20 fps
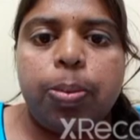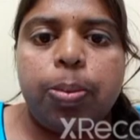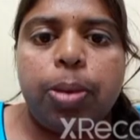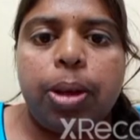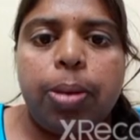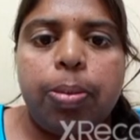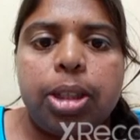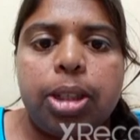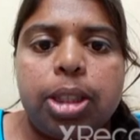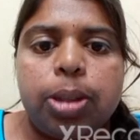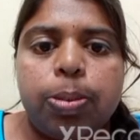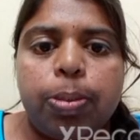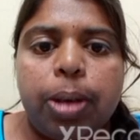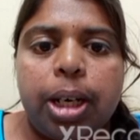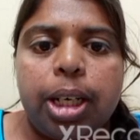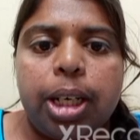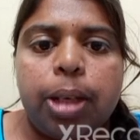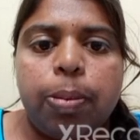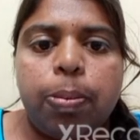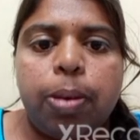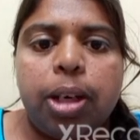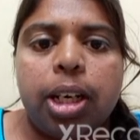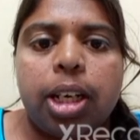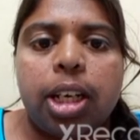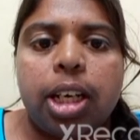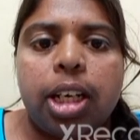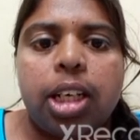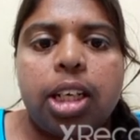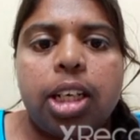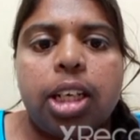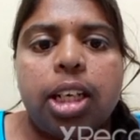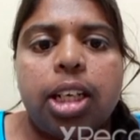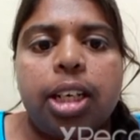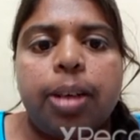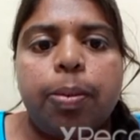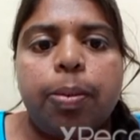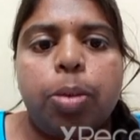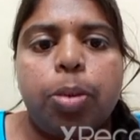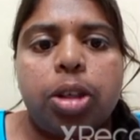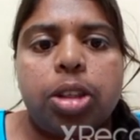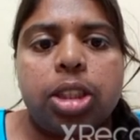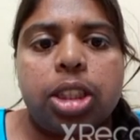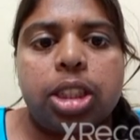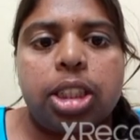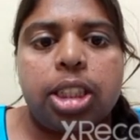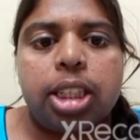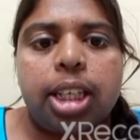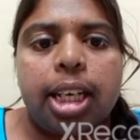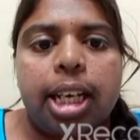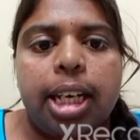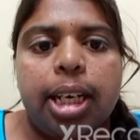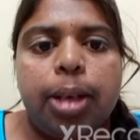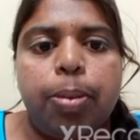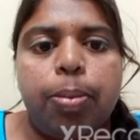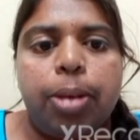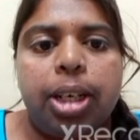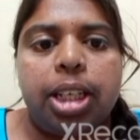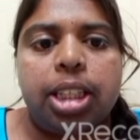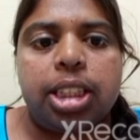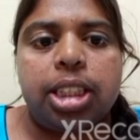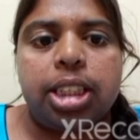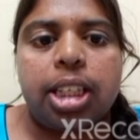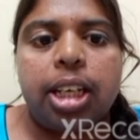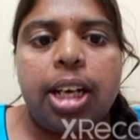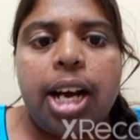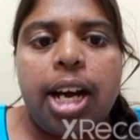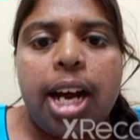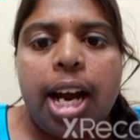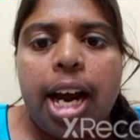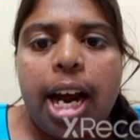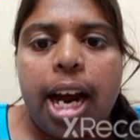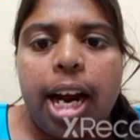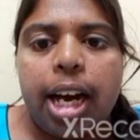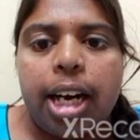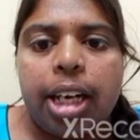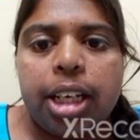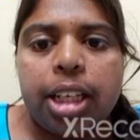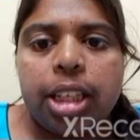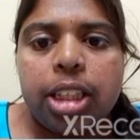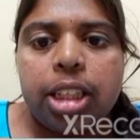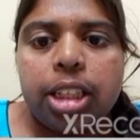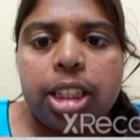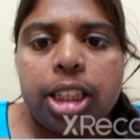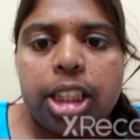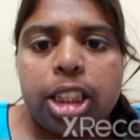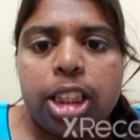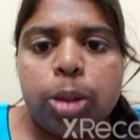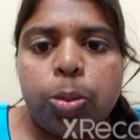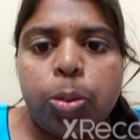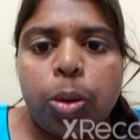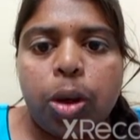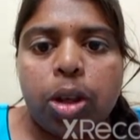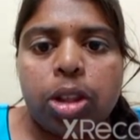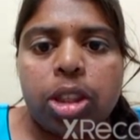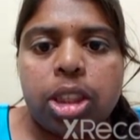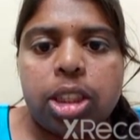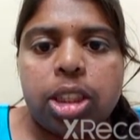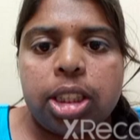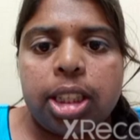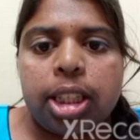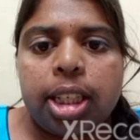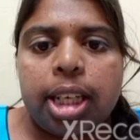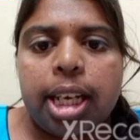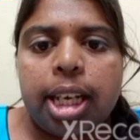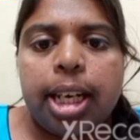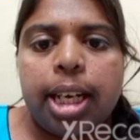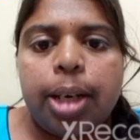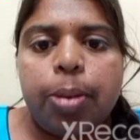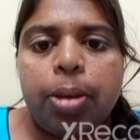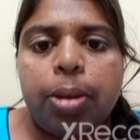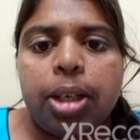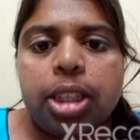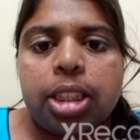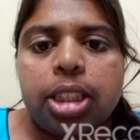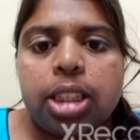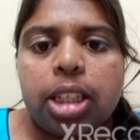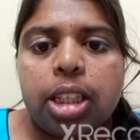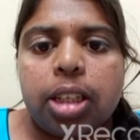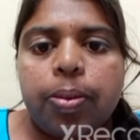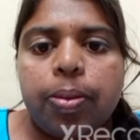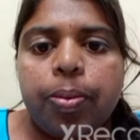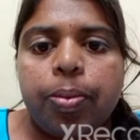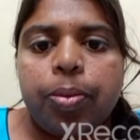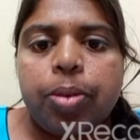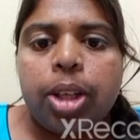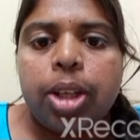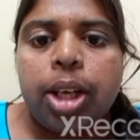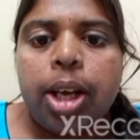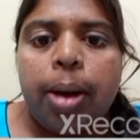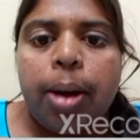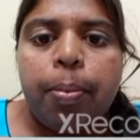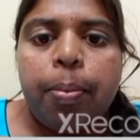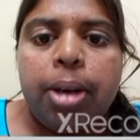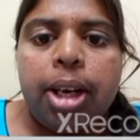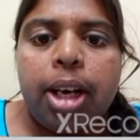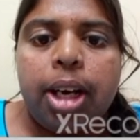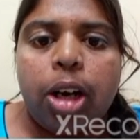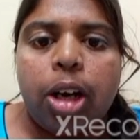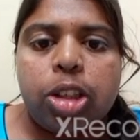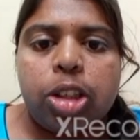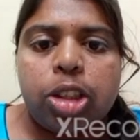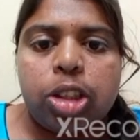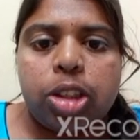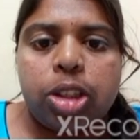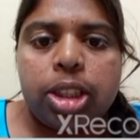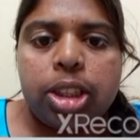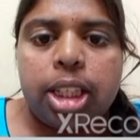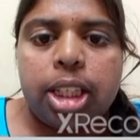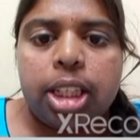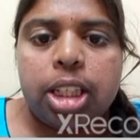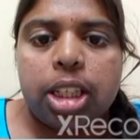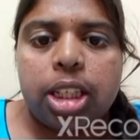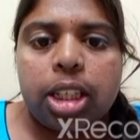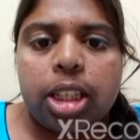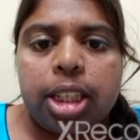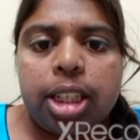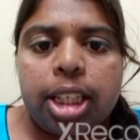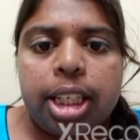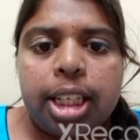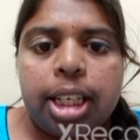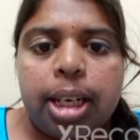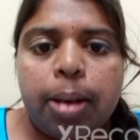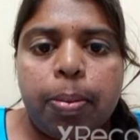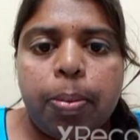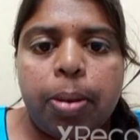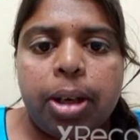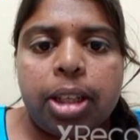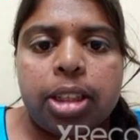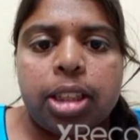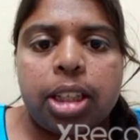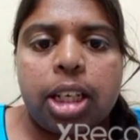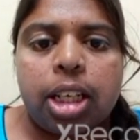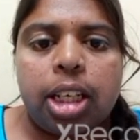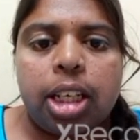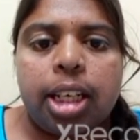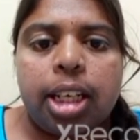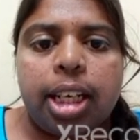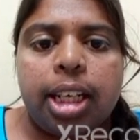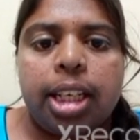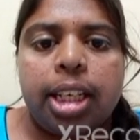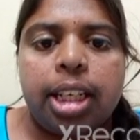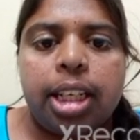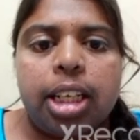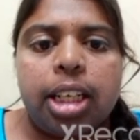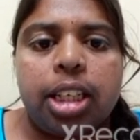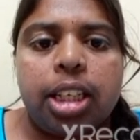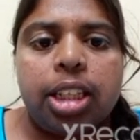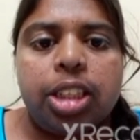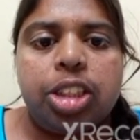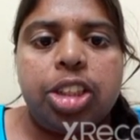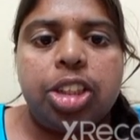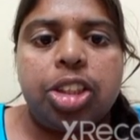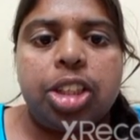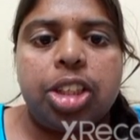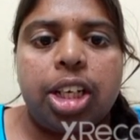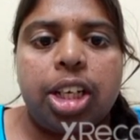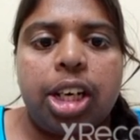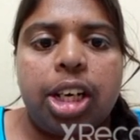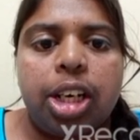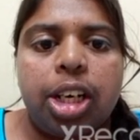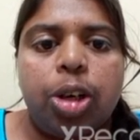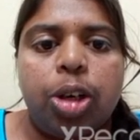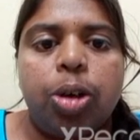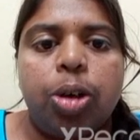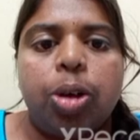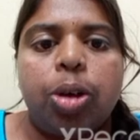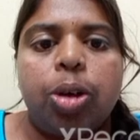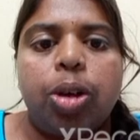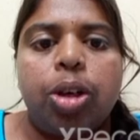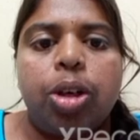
processing elements, and each processing elements may associate a data path containing a register and local memory.